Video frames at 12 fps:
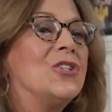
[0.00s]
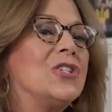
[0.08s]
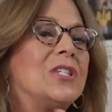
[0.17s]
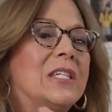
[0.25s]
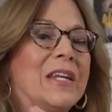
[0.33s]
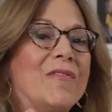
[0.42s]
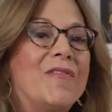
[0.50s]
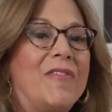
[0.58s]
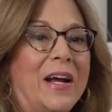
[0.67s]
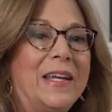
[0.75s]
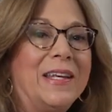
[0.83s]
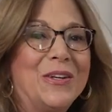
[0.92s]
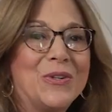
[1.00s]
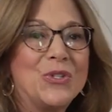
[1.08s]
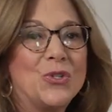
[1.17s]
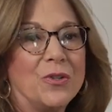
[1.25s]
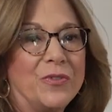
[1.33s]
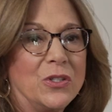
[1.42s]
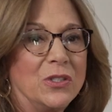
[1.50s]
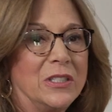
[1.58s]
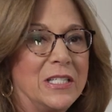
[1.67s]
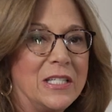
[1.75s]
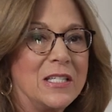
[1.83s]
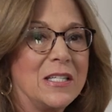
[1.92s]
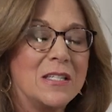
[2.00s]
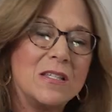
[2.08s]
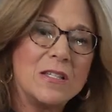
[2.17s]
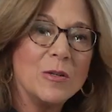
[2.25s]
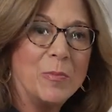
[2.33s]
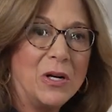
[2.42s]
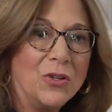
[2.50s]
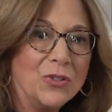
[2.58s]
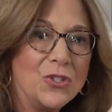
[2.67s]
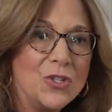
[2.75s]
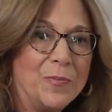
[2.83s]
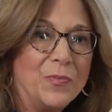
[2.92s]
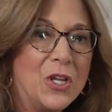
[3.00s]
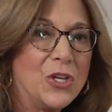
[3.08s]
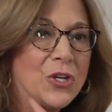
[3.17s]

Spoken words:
are just inviting your cervical discs to bulge.